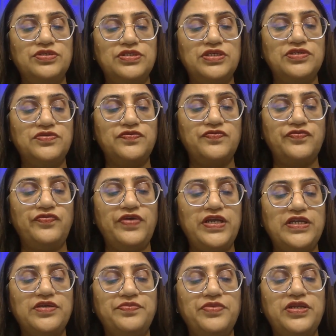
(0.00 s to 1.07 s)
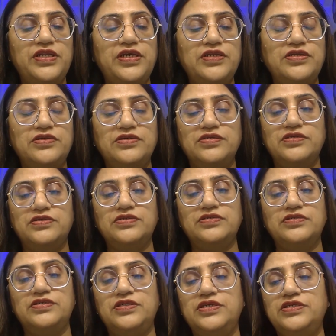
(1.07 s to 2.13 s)
just wait a minute.
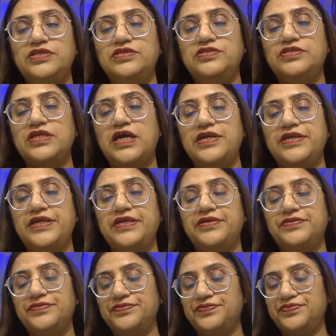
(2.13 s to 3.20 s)
It is starting.